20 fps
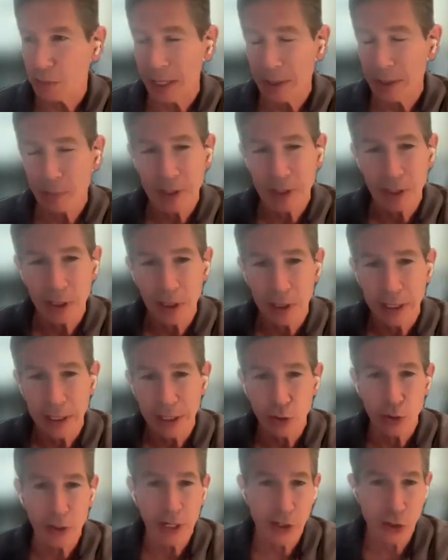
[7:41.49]
it might be the
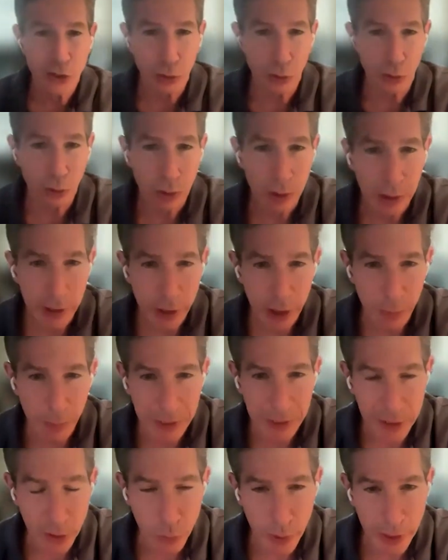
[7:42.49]
International
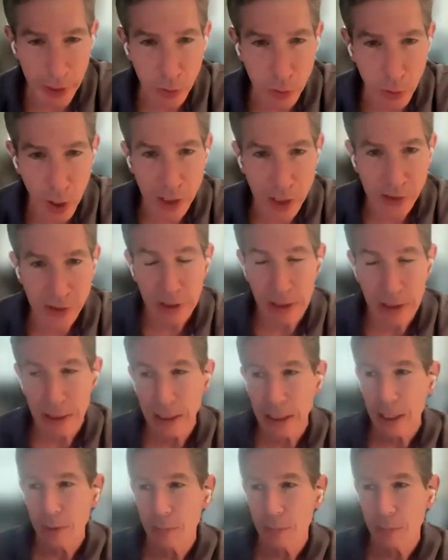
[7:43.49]
Committee of the Red Cross,